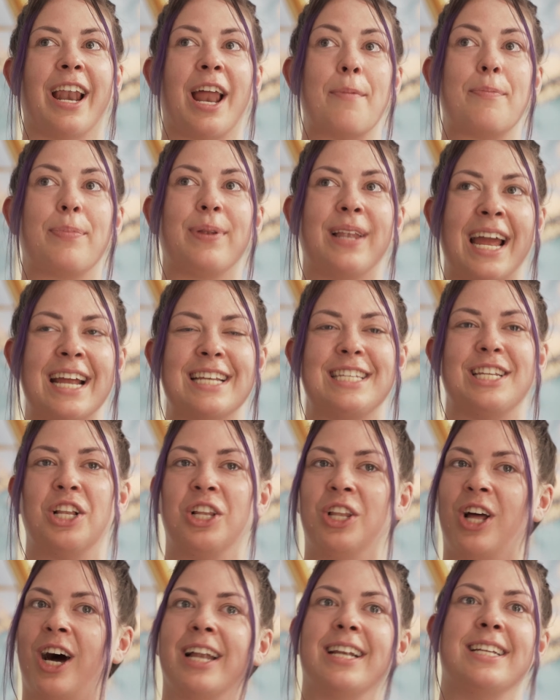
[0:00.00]
I planted a
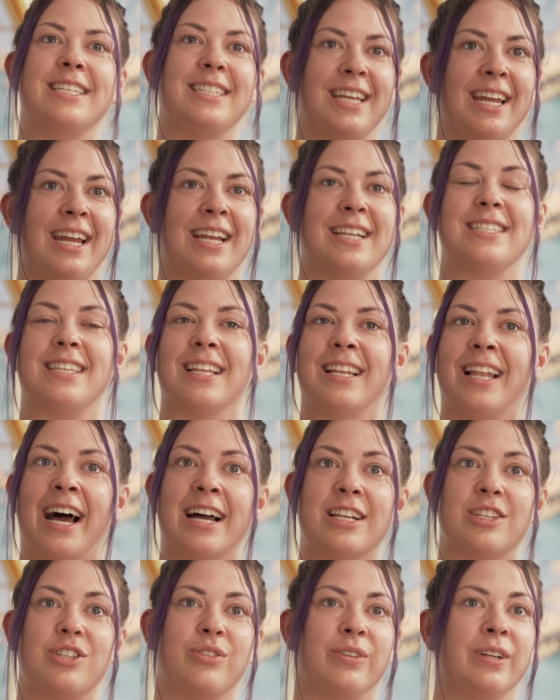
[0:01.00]
lot of seeds. The
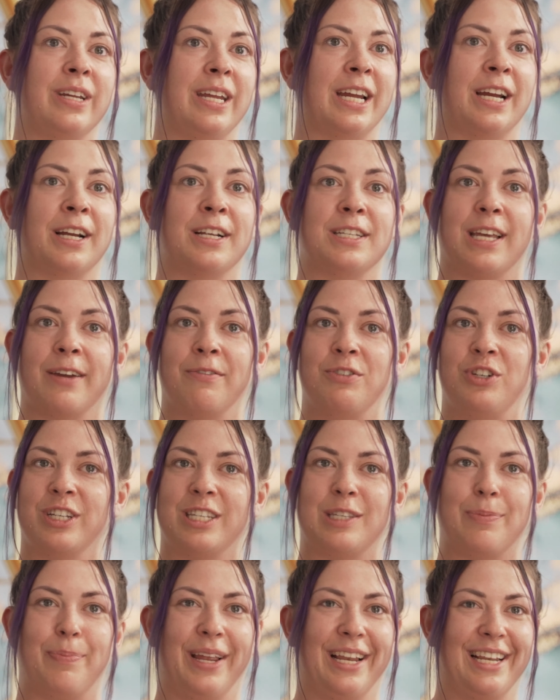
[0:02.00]
last 3 years I've
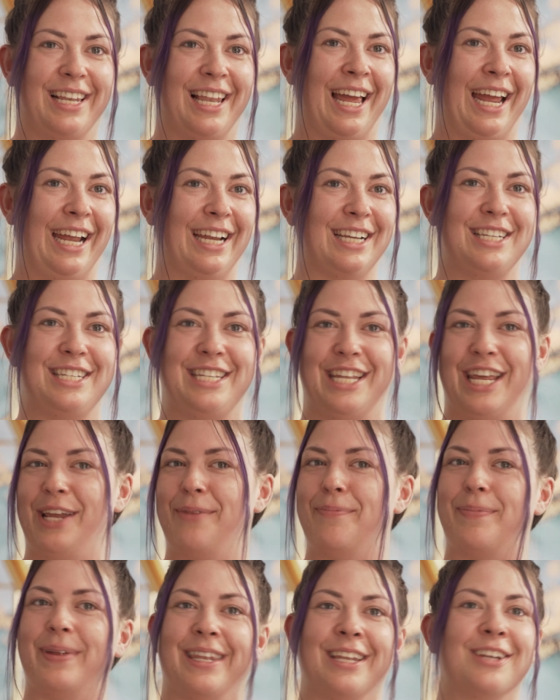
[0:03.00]
just been like
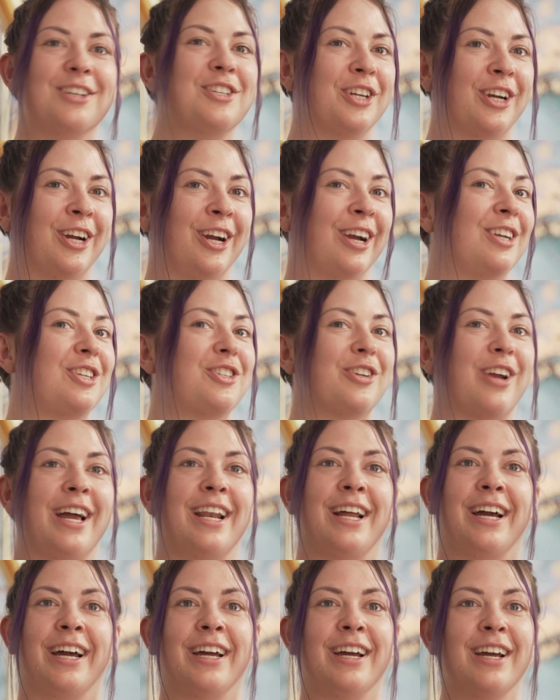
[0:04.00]
deep in the dirt trying
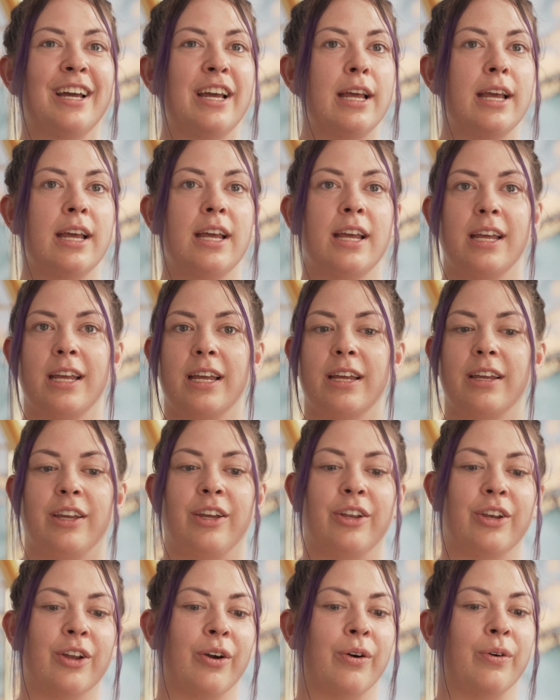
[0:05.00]
to,
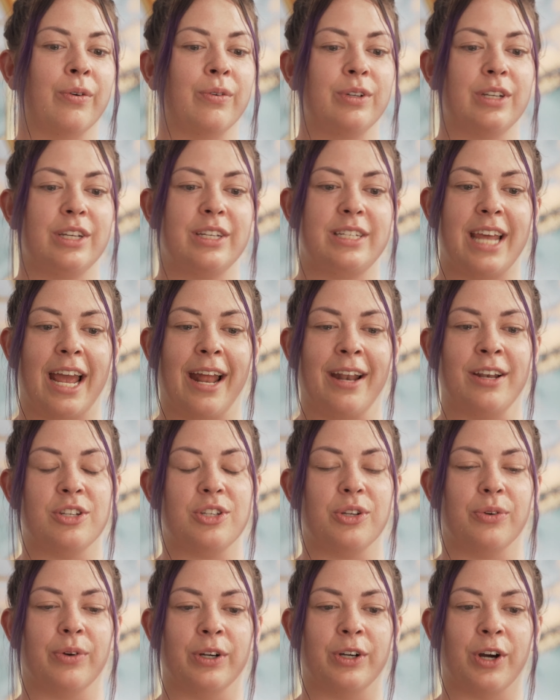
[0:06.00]
you know, tend
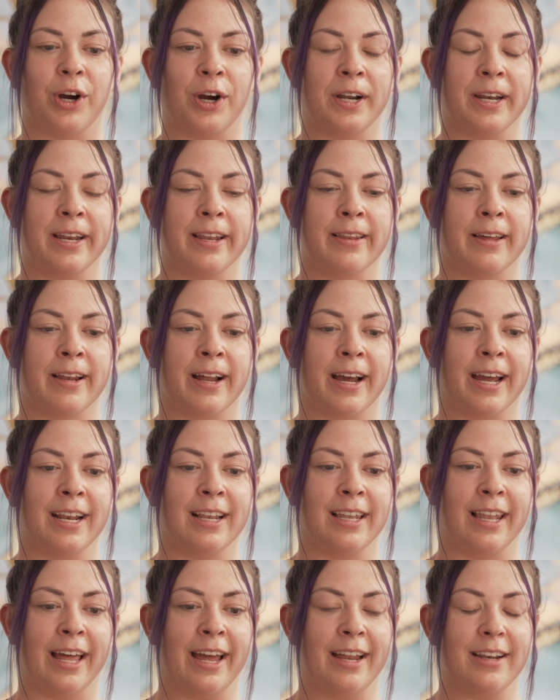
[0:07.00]
to a garden that
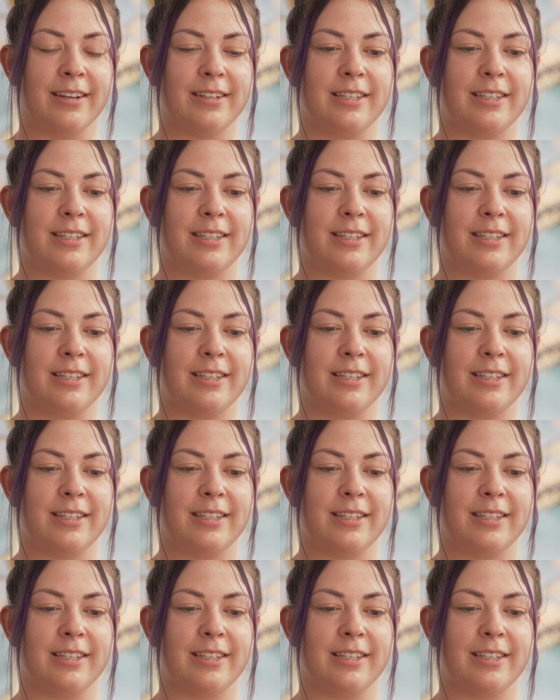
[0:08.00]
I'd let